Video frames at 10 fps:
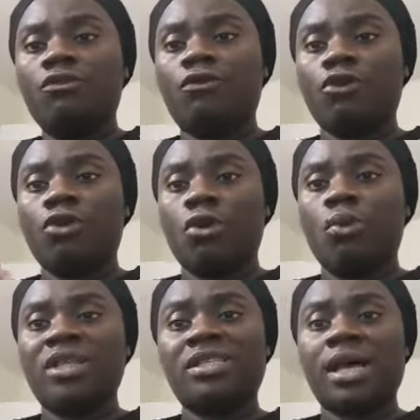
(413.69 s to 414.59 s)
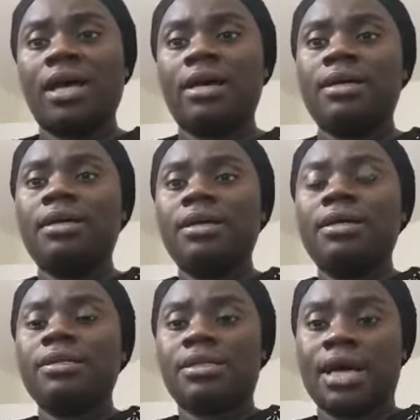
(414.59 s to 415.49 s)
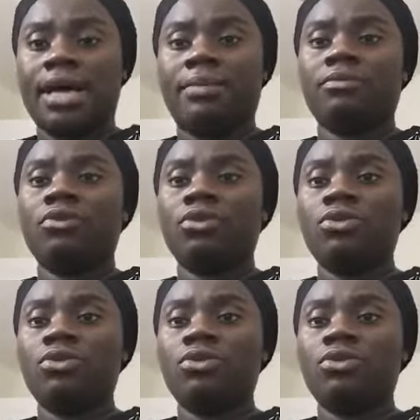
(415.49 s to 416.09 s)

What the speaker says: for your winter time.